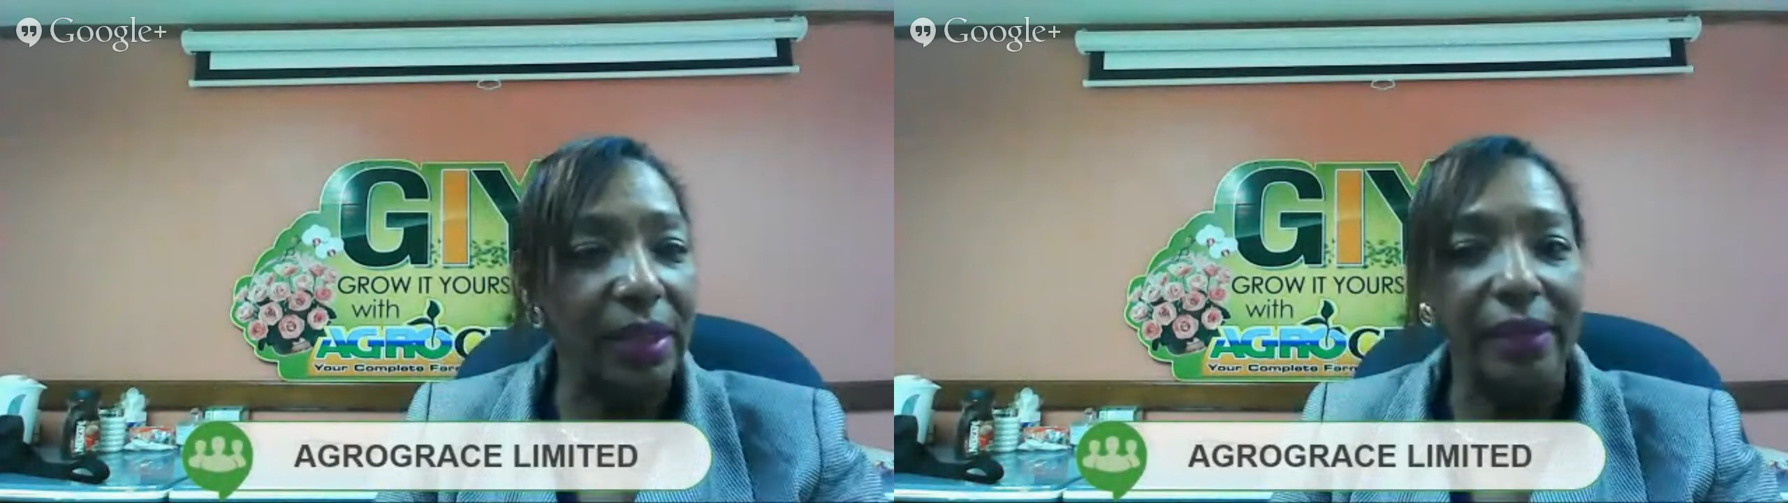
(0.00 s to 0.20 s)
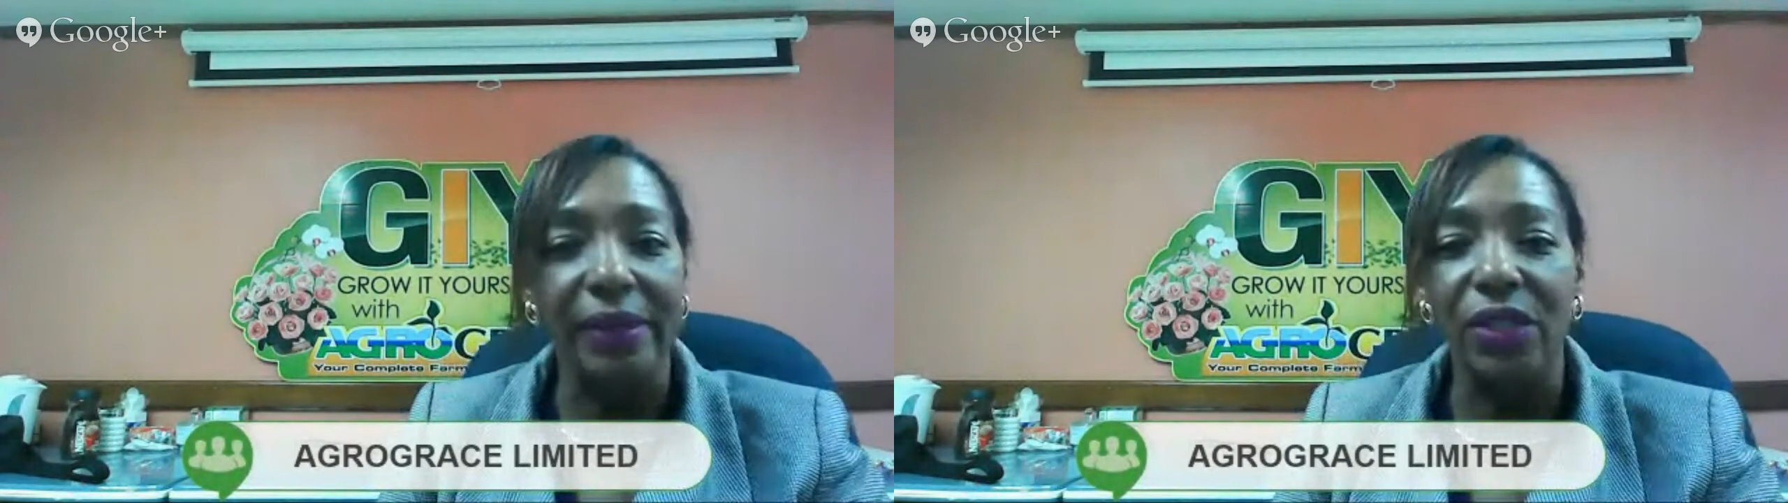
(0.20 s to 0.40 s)

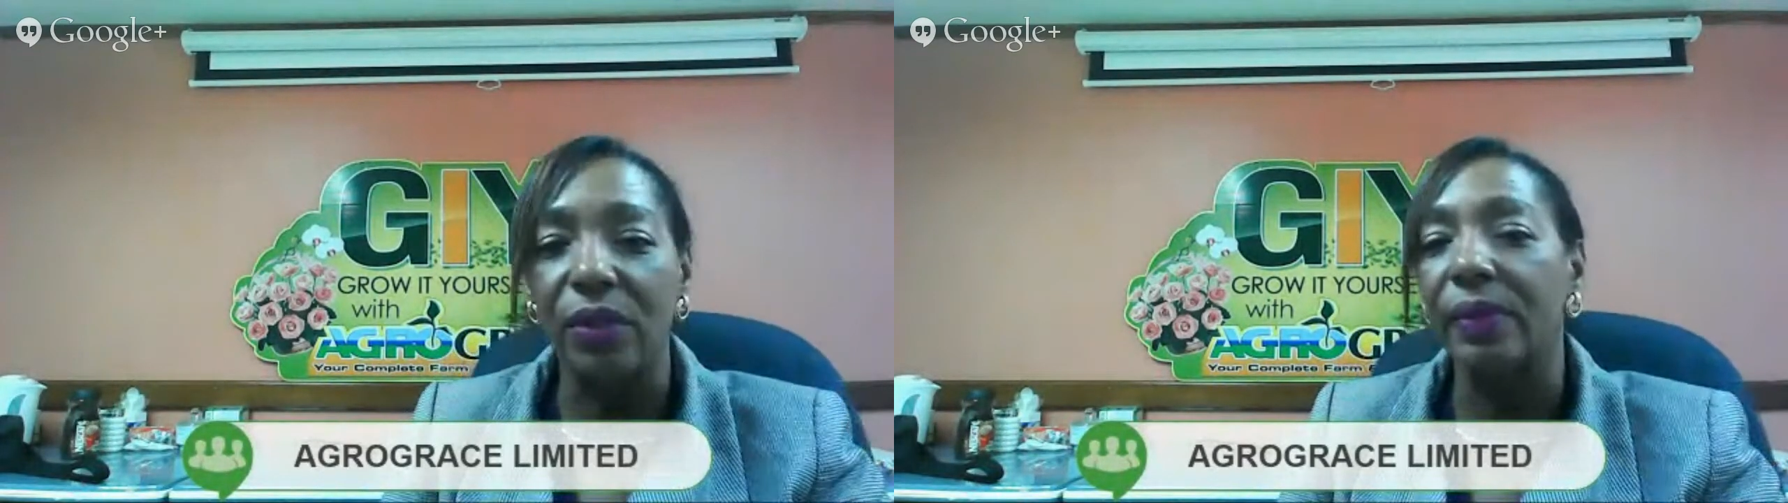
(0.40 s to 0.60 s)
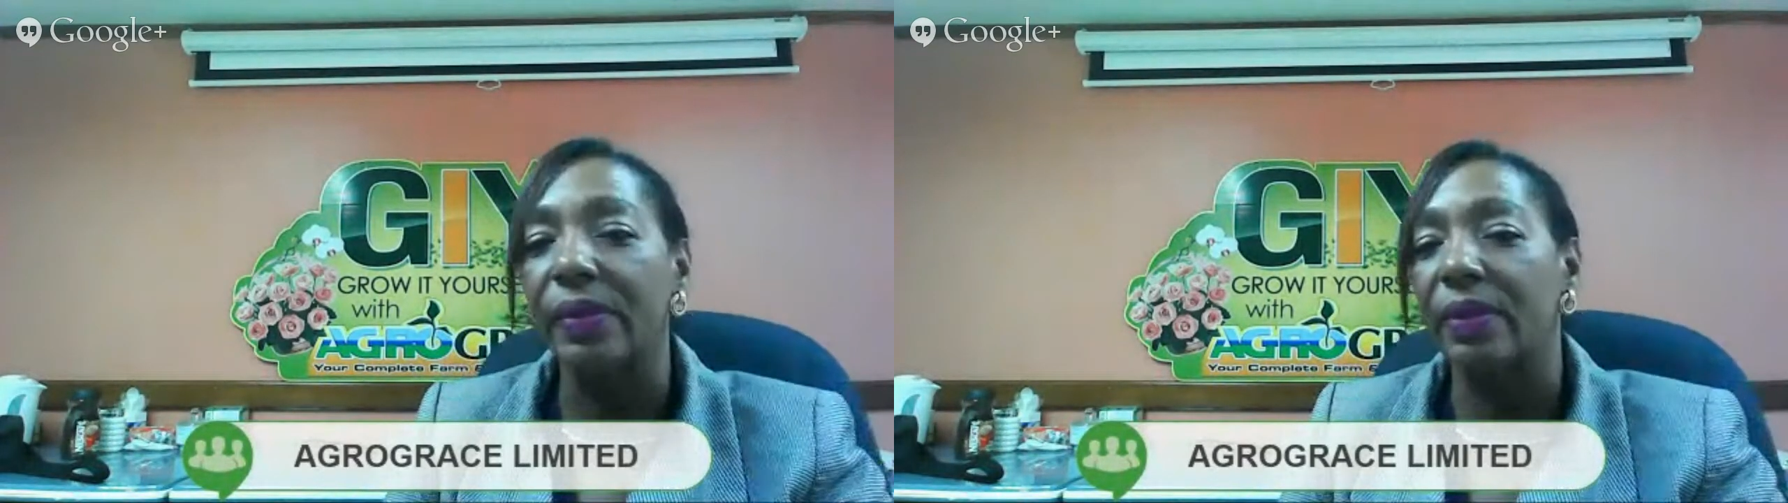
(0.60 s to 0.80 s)
can
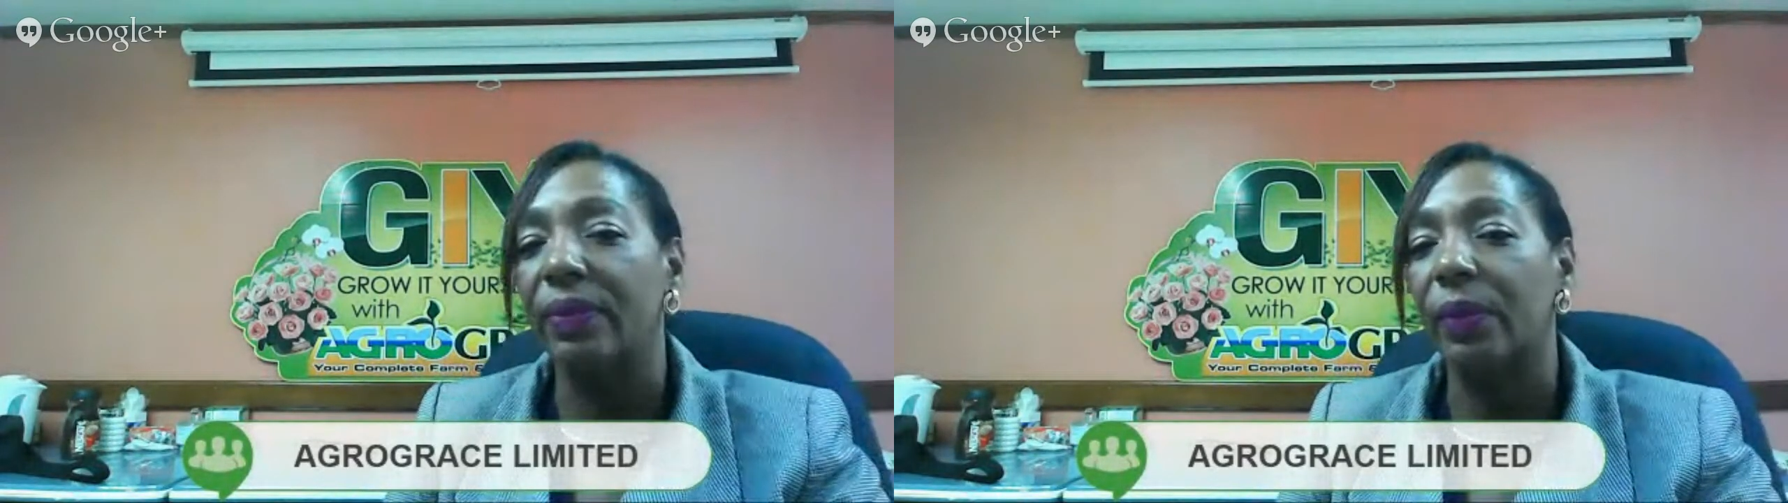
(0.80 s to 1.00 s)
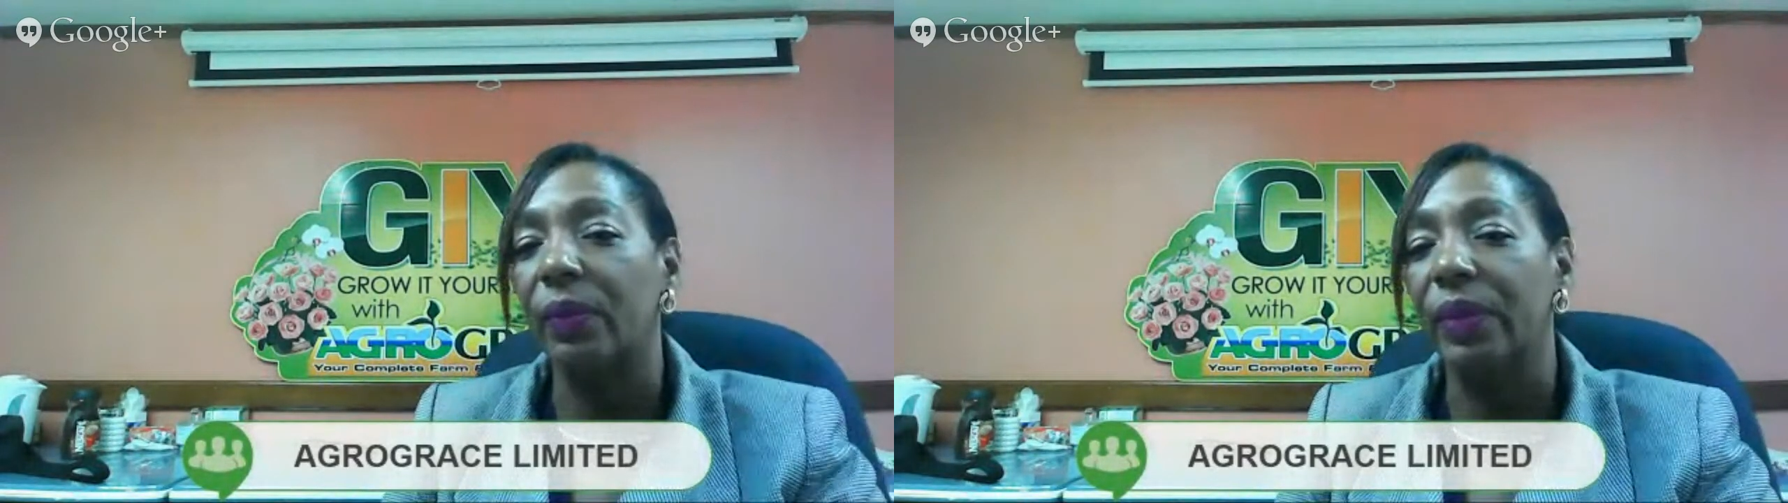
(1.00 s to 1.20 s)
choose
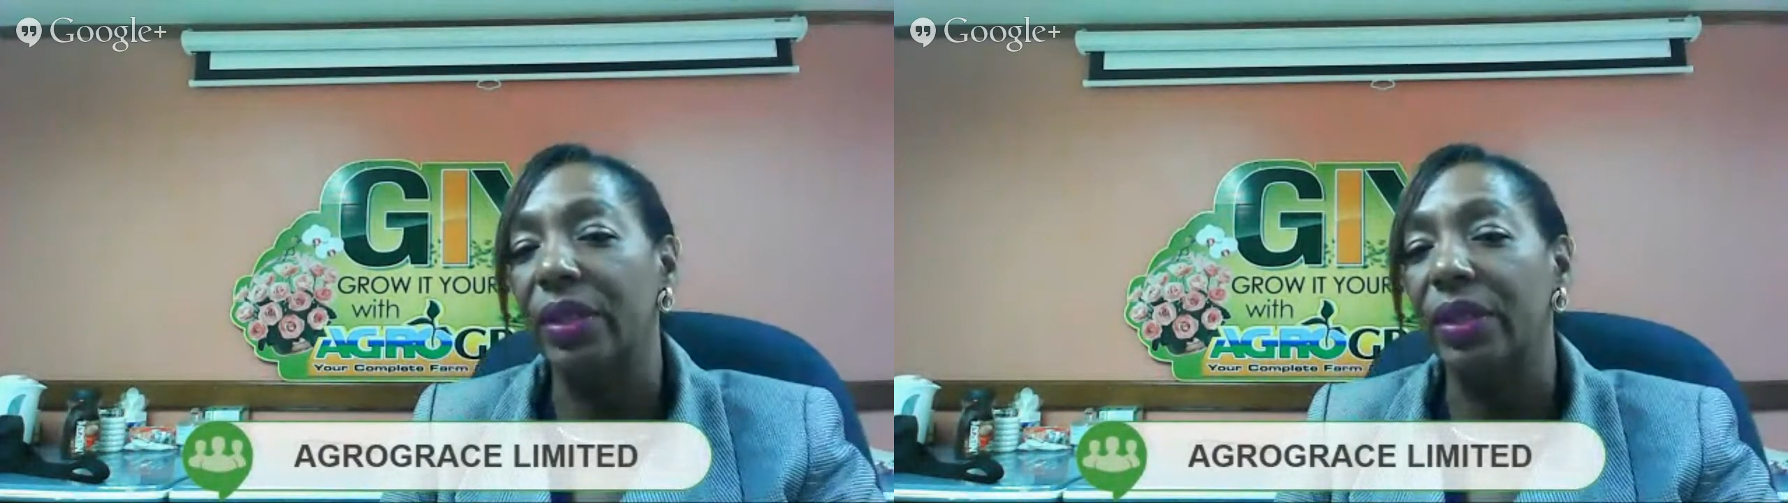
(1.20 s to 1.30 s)
from.